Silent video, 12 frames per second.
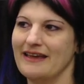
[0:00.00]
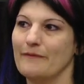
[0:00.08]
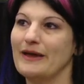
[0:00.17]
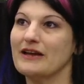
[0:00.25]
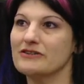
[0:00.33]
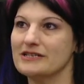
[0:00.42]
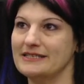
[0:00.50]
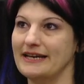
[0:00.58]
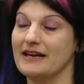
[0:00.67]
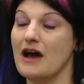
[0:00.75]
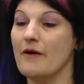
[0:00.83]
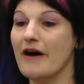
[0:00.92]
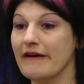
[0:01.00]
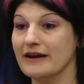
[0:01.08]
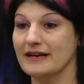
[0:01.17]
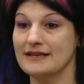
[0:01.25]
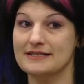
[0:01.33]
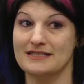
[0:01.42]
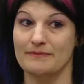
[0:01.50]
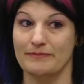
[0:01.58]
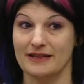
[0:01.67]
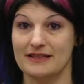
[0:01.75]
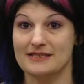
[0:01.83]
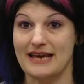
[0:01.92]
we understand how hard it is to
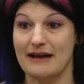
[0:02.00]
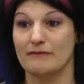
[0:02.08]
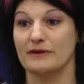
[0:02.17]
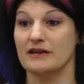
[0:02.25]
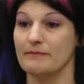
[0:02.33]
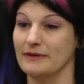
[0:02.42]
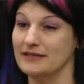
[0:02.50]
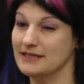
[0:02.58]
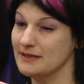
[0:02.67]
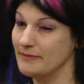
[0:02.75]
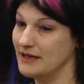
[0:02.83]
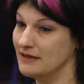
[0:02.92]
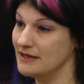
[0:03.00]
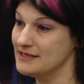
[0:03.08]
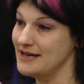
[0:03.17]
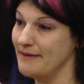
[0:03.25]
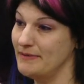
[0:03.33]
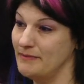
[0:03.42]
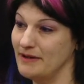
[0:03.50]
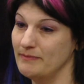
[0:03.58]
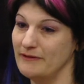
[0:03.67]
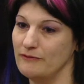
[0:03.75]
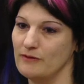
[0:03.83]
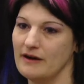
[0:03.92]
build the tech when you're building something that's not been built
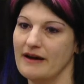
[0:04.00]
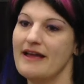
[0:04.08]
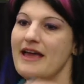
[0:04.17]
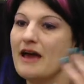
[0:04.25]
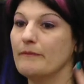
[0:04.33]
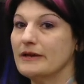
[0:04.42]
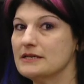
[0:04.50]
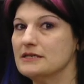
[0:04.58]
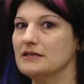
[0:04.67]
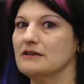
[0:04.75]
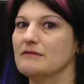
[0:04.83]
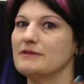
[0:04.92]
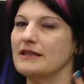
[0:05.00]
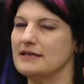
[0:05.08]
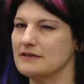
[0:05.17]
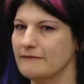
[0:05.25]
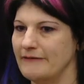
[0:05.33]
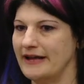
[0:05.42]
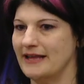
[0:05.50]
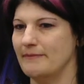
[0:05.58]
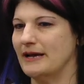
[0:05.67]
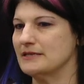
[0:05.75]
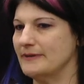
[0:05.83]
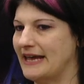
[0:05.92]
before, and we assume that these are failing
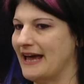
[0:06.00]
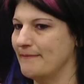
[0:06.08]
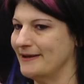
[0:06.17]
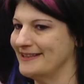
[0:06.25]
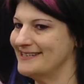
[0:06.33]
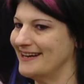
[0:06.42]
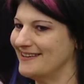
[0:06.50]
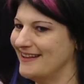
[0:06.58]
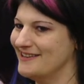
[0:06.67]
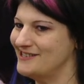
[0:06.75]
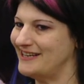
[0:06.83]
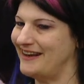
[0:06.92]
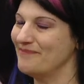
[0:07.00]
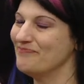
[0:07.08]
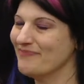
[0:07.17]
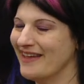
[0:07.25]
because we can't build the technology.